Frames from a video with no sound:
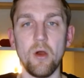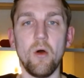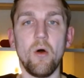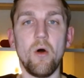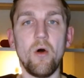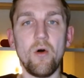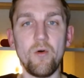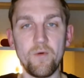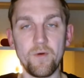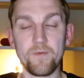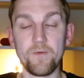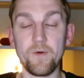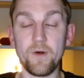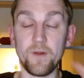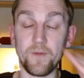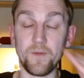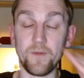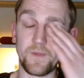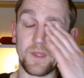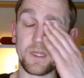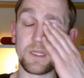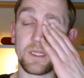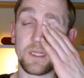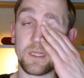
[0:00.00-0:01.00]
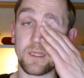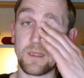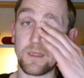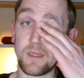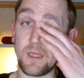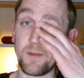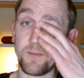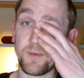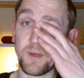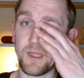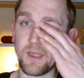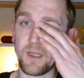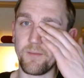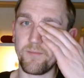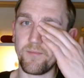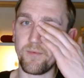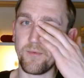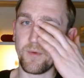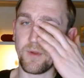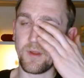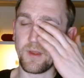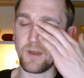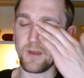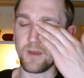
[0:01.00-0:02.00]
Overall, that is something
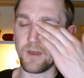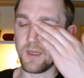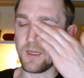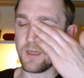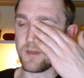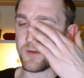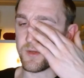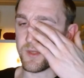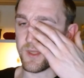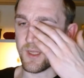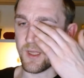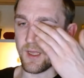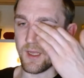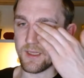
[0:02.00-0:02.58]
interesting